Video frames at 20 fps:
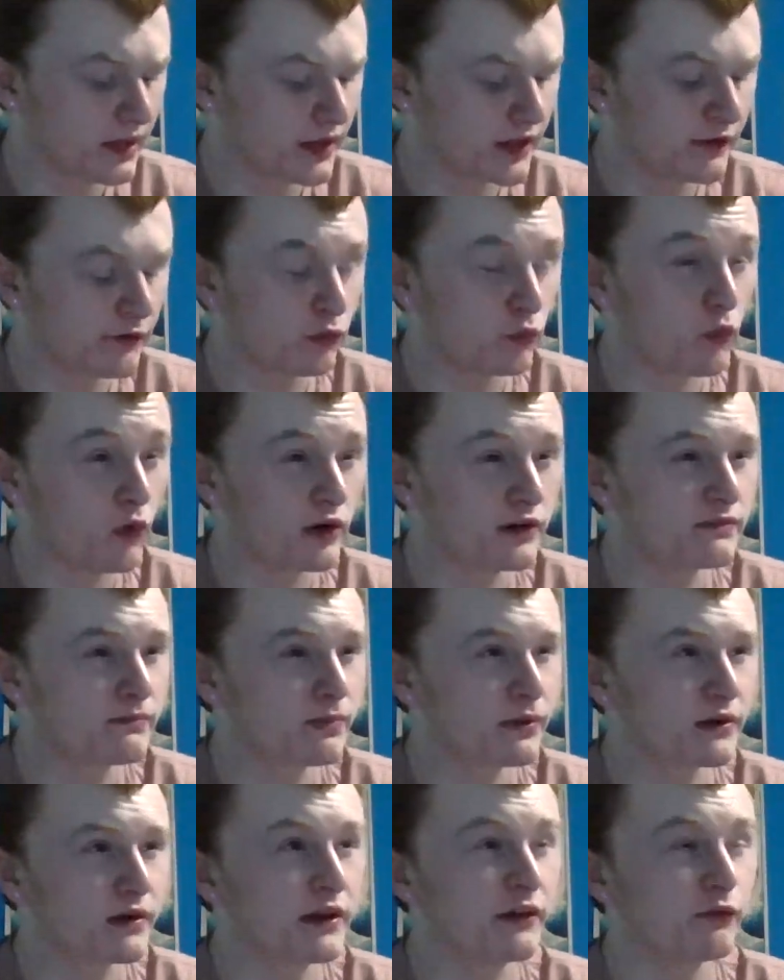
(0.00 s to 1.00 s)
If
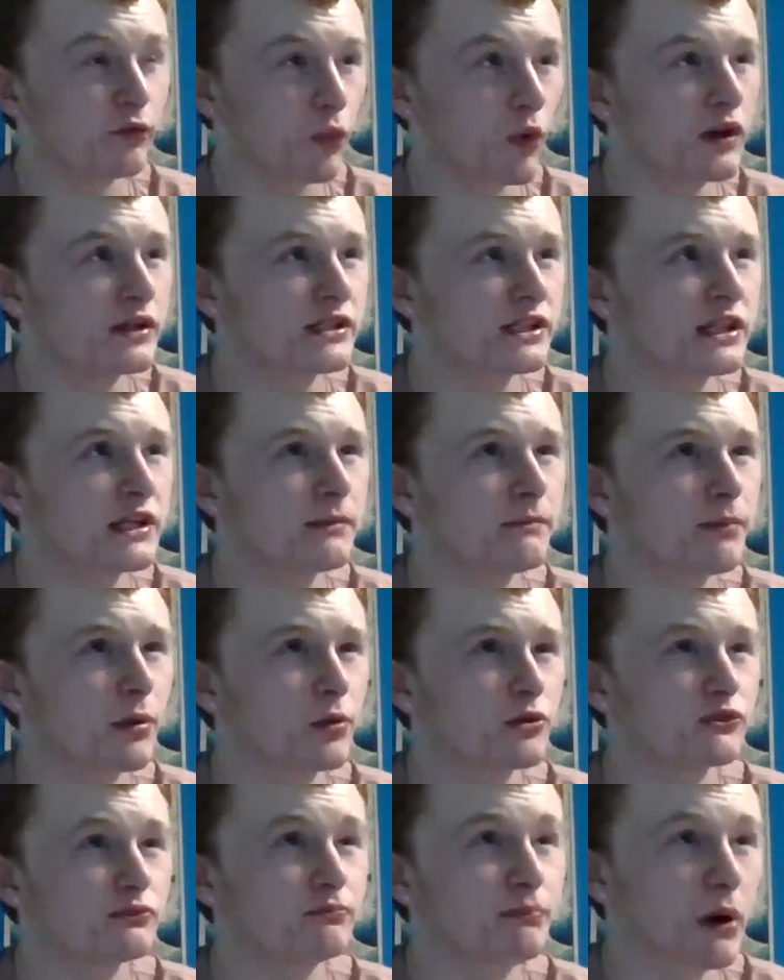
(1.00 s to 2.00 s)
one team
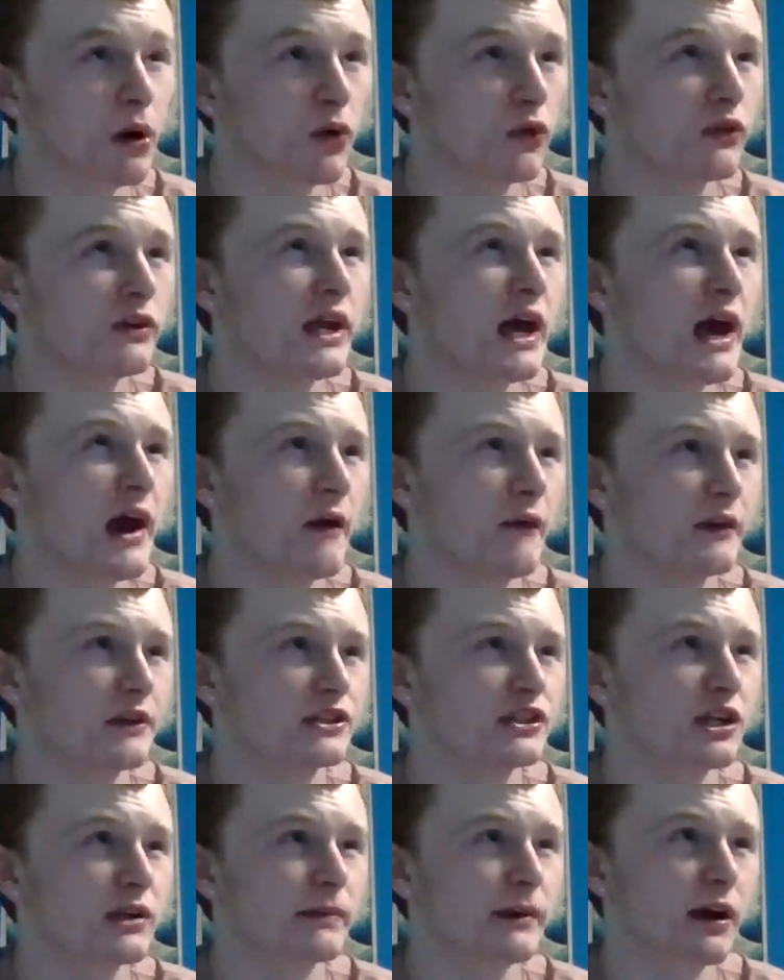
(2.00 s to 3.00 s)
pulls both down,
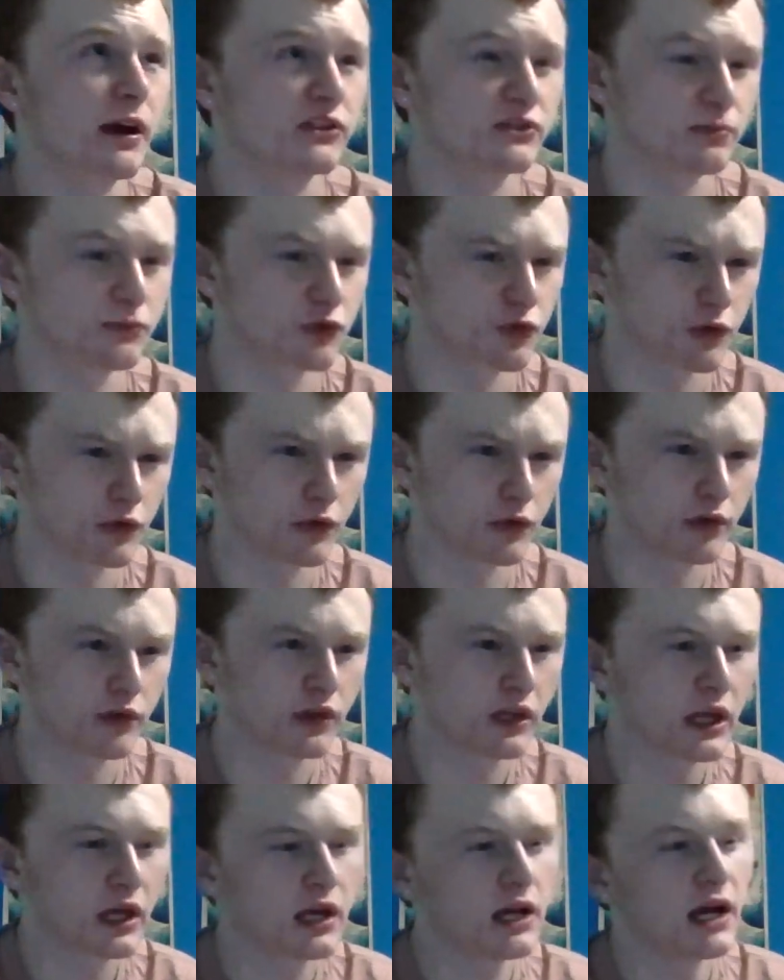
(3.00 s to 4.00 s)
it's going to be Awesome
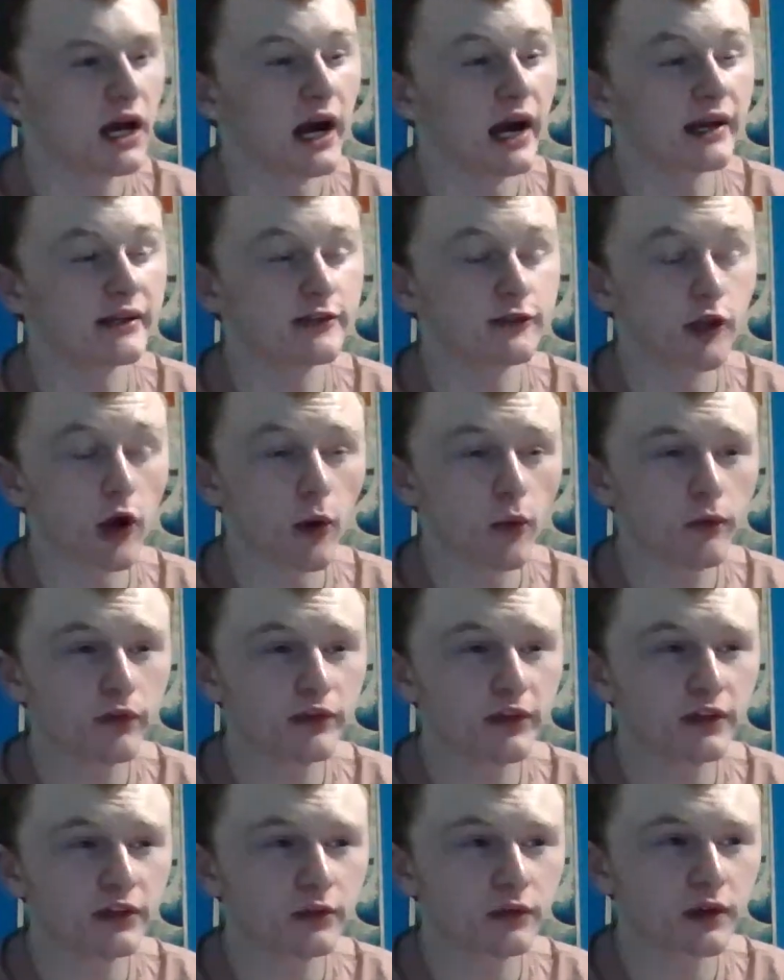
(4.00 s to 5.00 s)
Truth. I don't
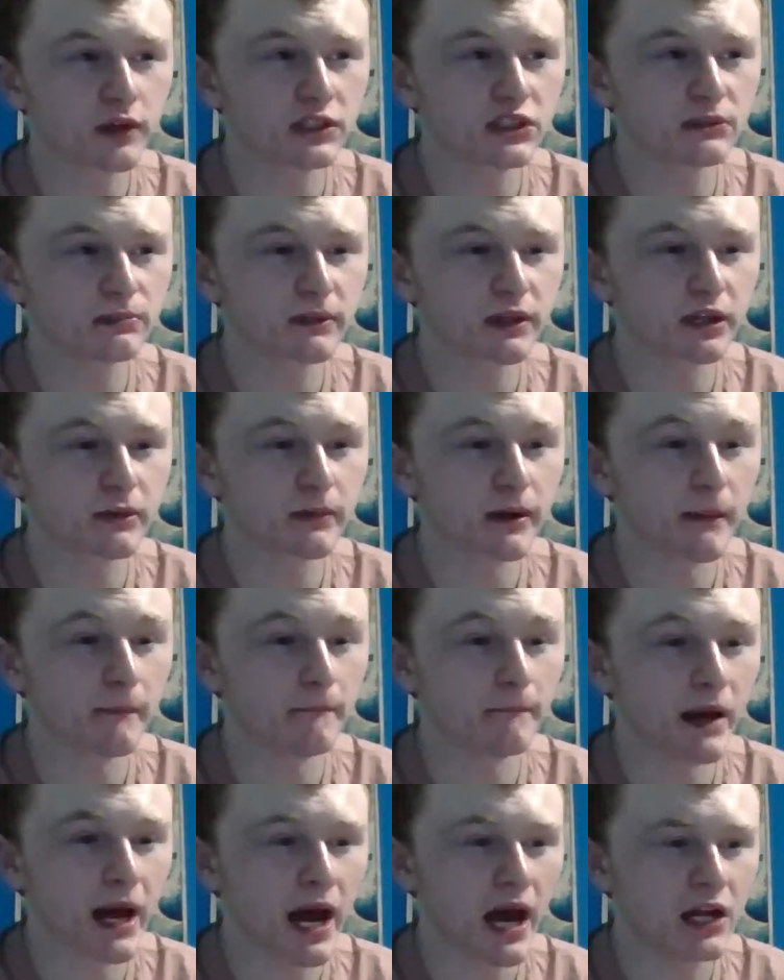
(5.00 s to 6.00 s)
think they're going to split them in a
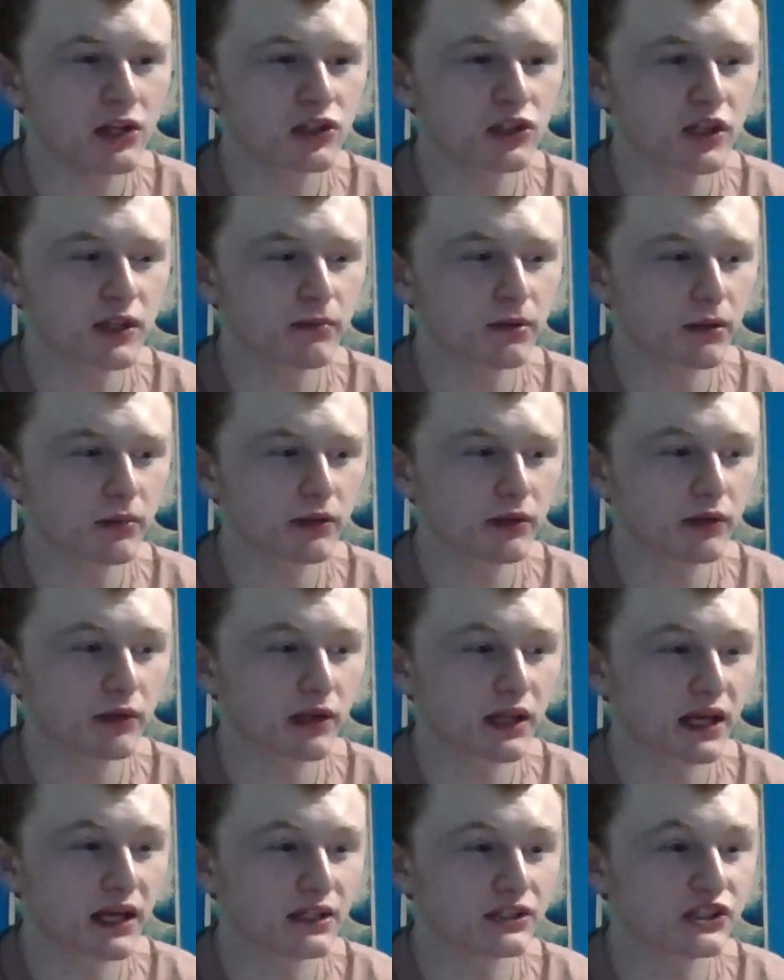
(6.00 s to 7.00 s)
match. They probably do it
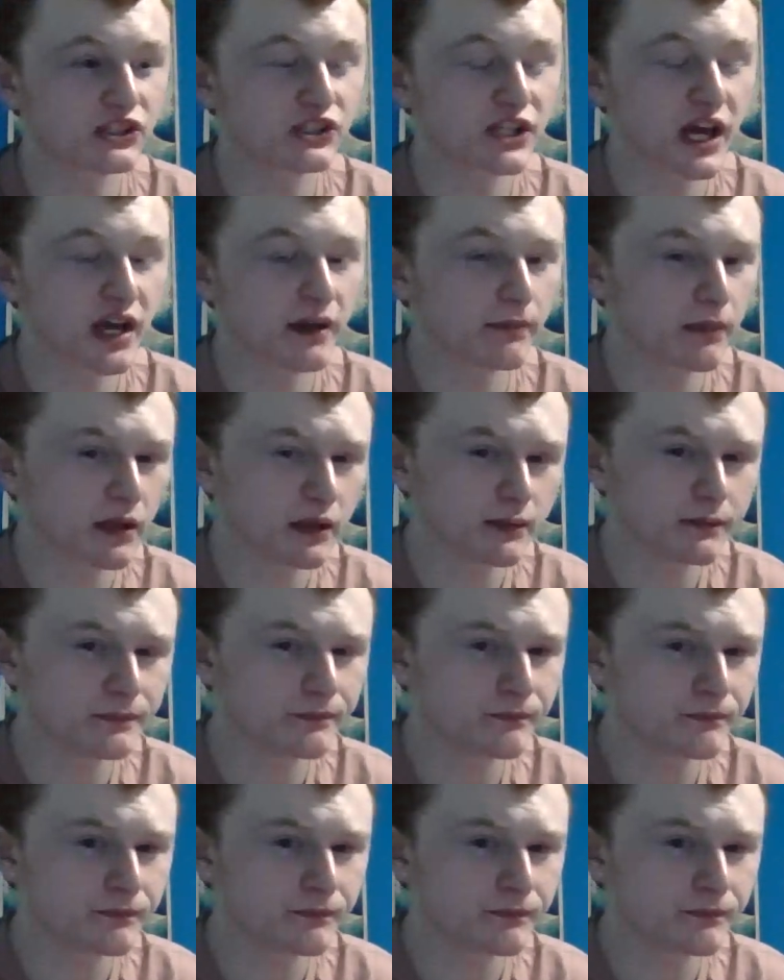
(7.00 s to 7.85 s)
in like a segment.